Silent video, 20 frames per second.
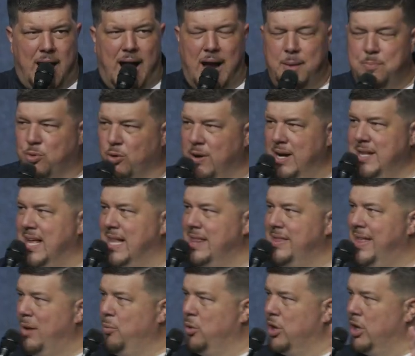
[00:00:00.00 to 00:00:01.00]
I pray that
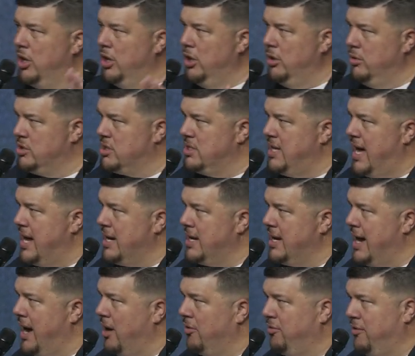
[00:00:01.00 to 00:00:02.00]
they would lose that now.